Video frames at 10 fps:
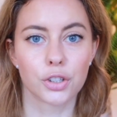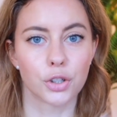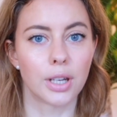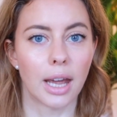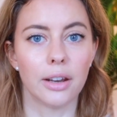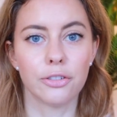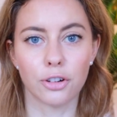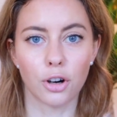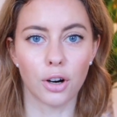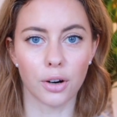Today,
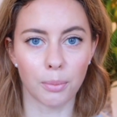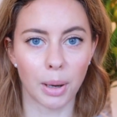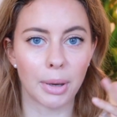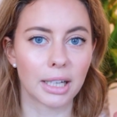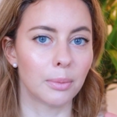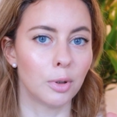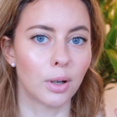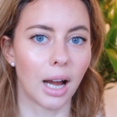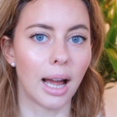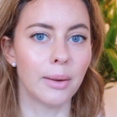for my makeup
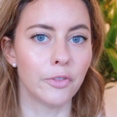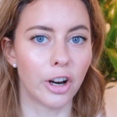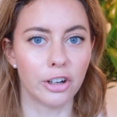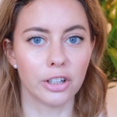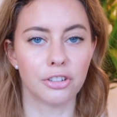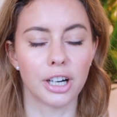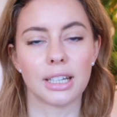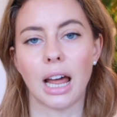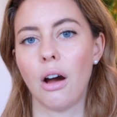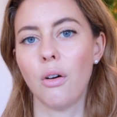look I'm wearing right
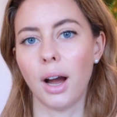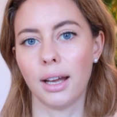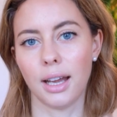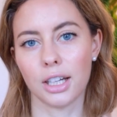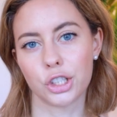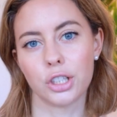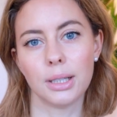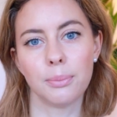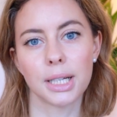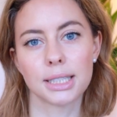now, I
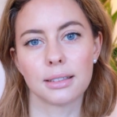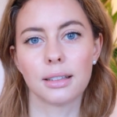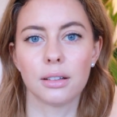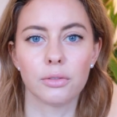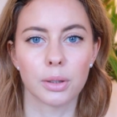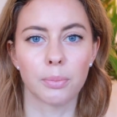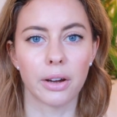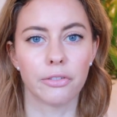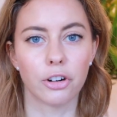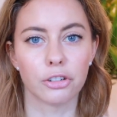actually mixed it in with
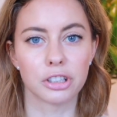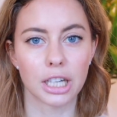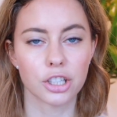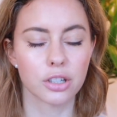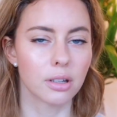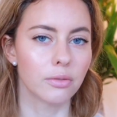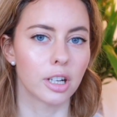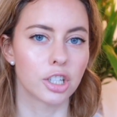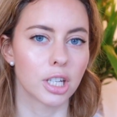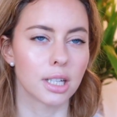my foundation,
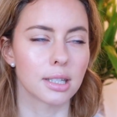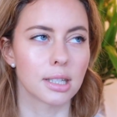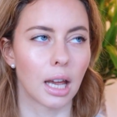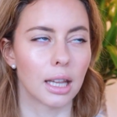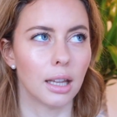which is,